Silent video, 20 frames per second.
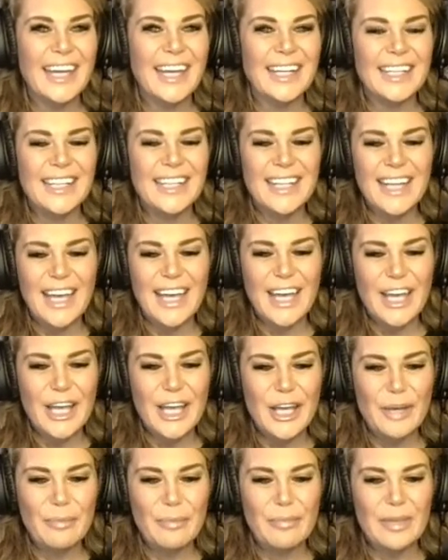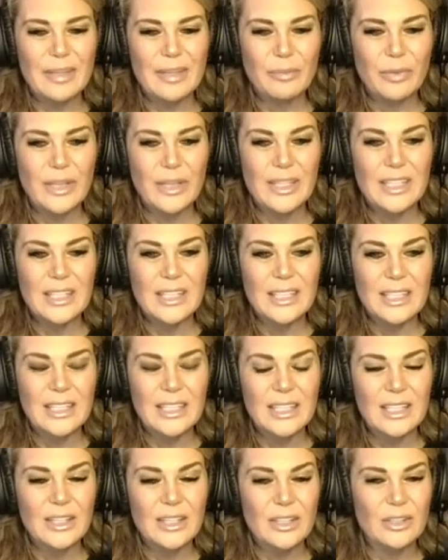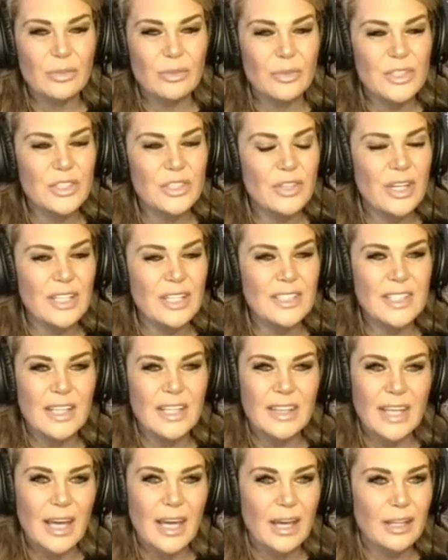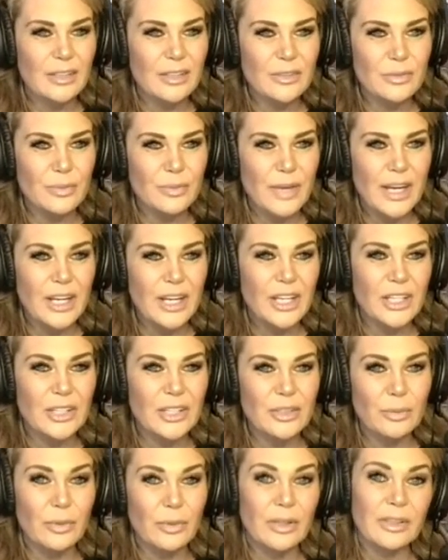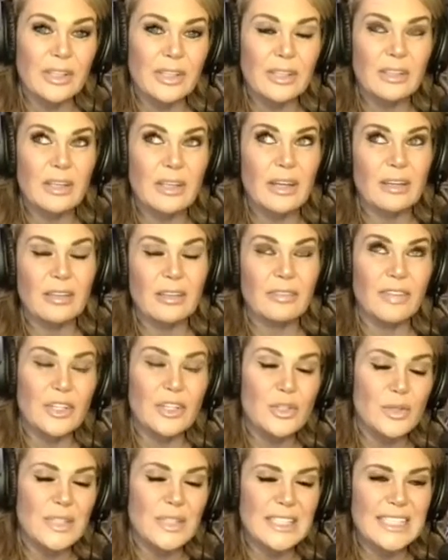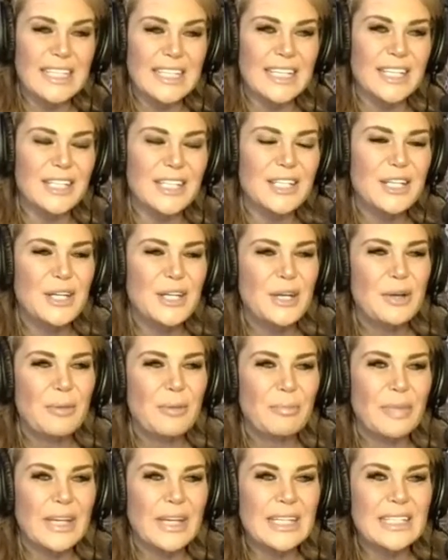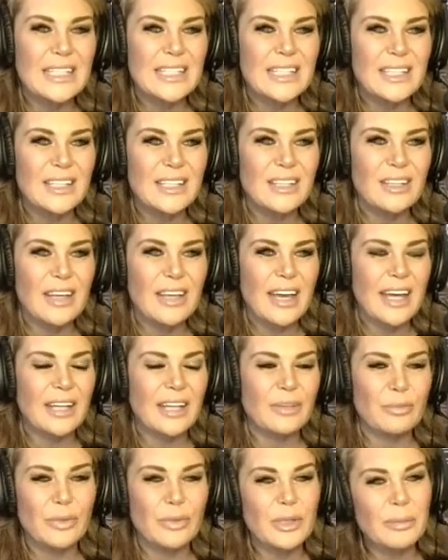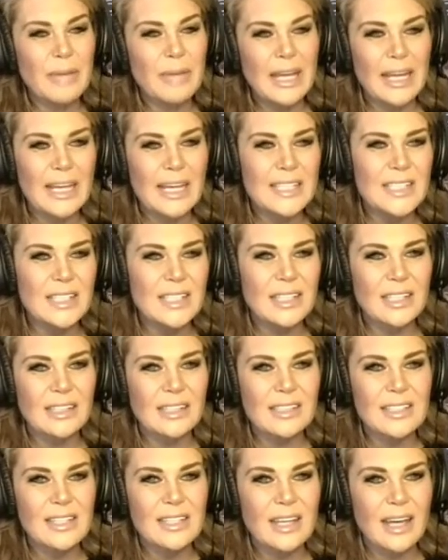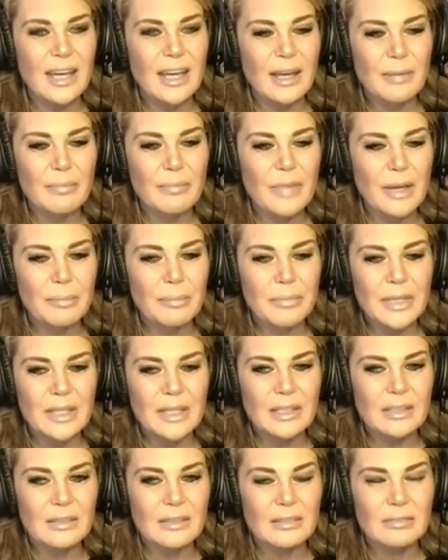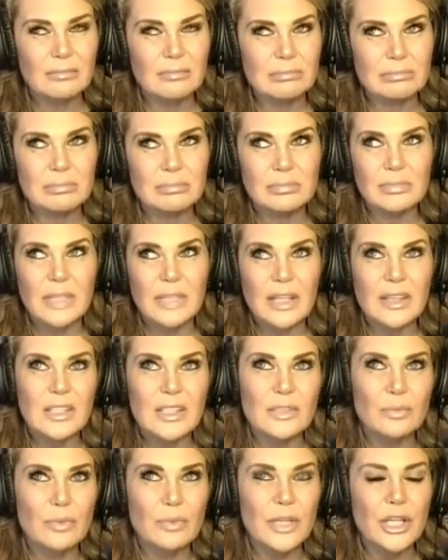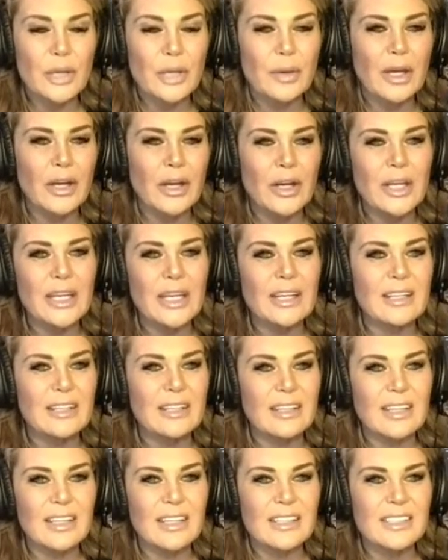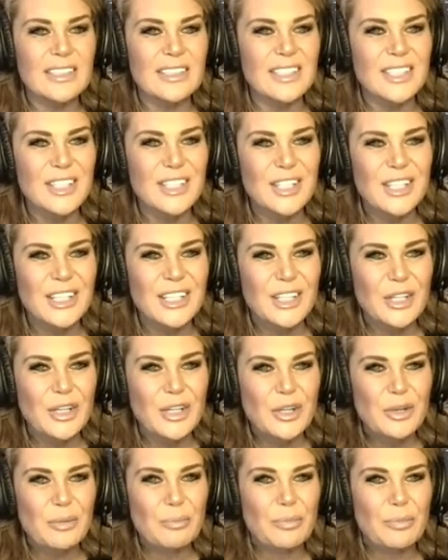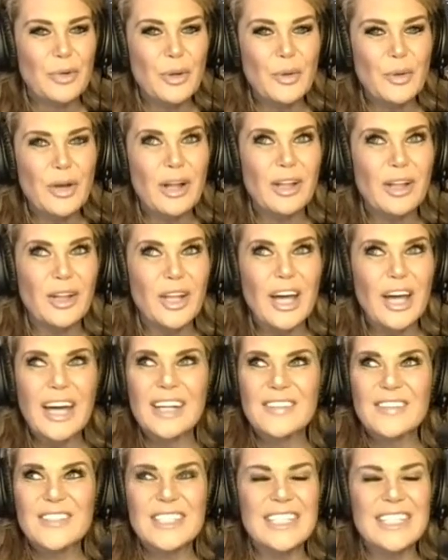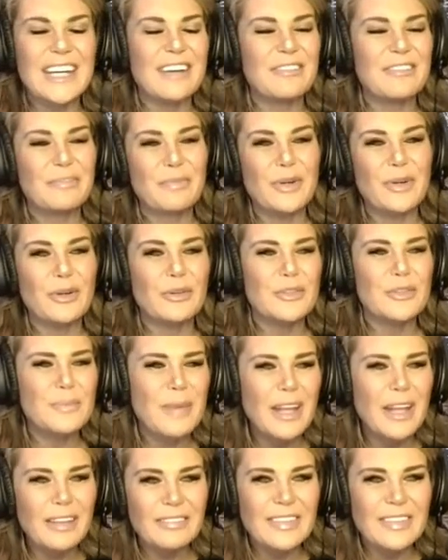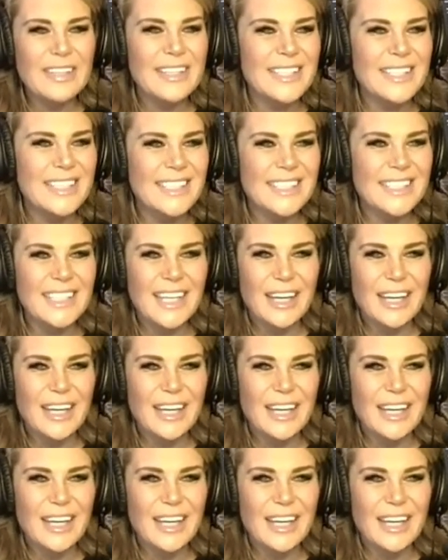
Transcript: And when he was trying to set that record, well, he eventually did, but he had a really bad accident up in the Reno area and broke a lot of stuff, broke his pelvis.